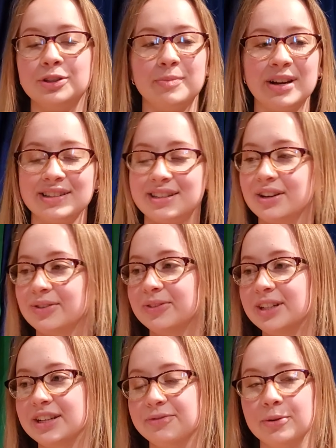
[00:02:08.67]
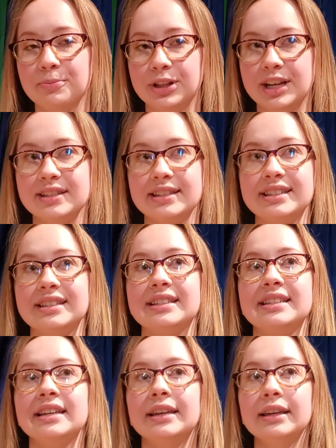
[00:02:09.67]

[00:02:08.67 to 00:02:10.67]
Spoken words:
myself in different places